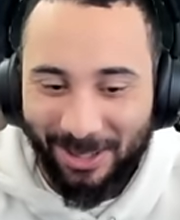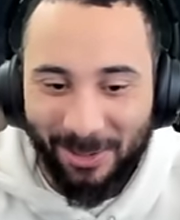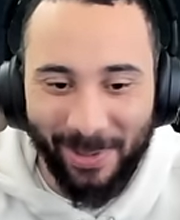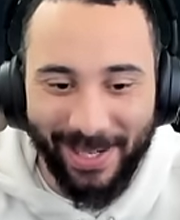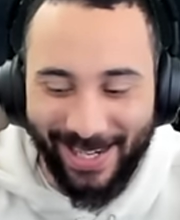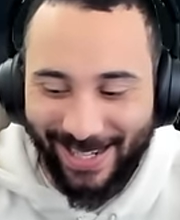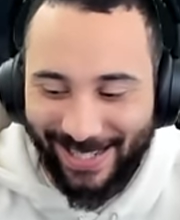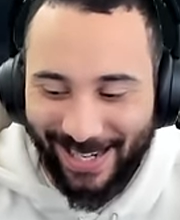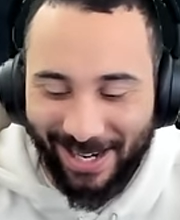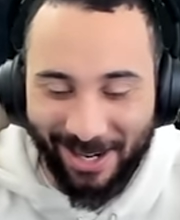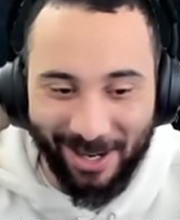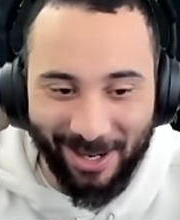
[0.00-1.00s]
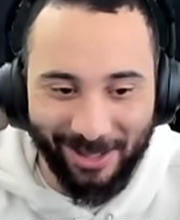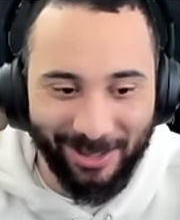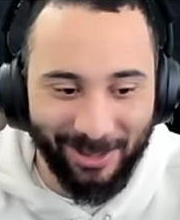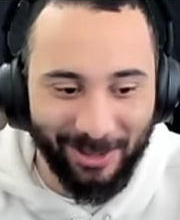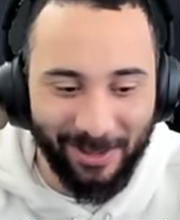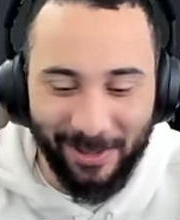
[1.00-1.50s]
we didn't get hurt,
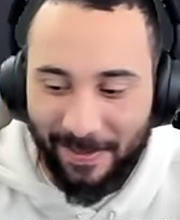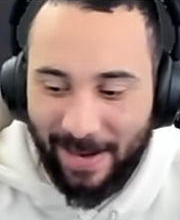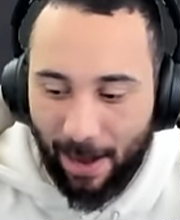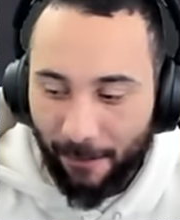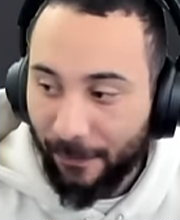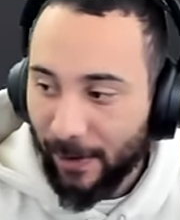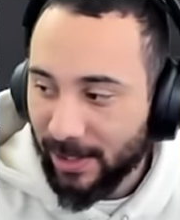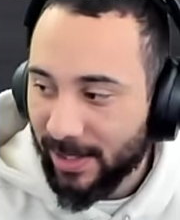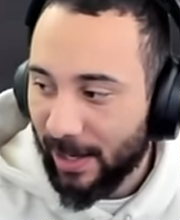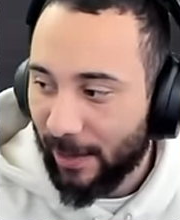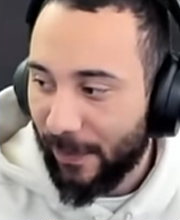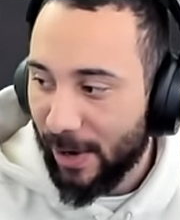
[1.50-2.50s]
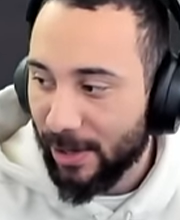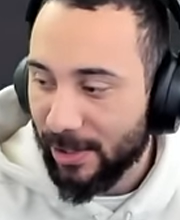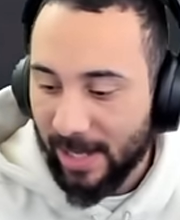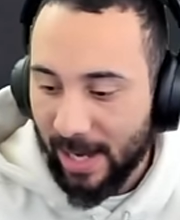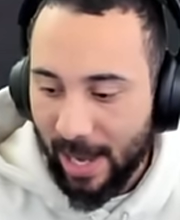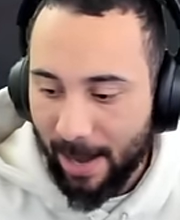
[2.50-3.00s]
dude. Now, first things
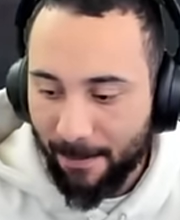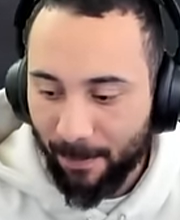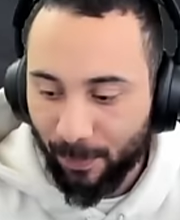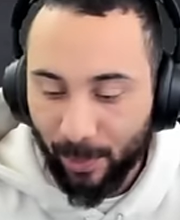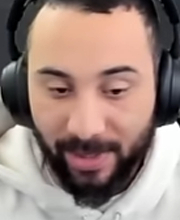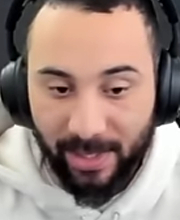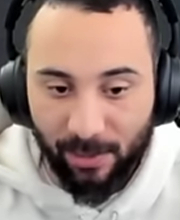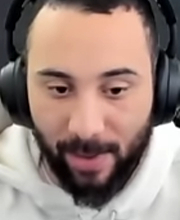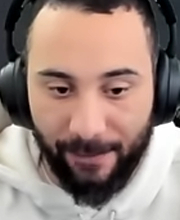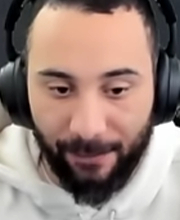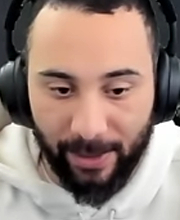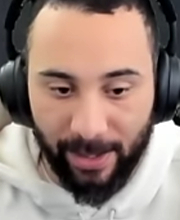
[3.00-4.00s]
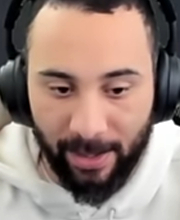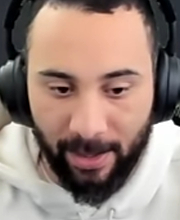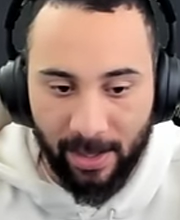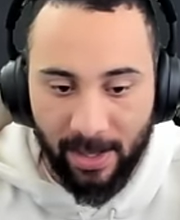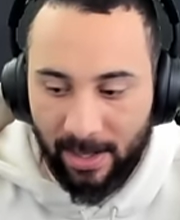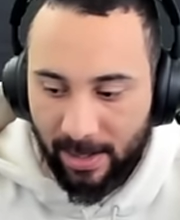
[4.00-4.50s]
first, um, with this rifle
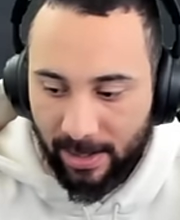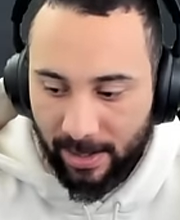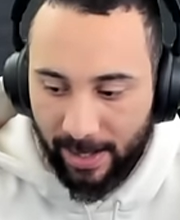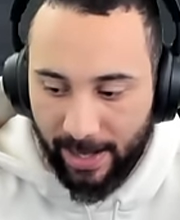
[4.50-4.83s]
here, it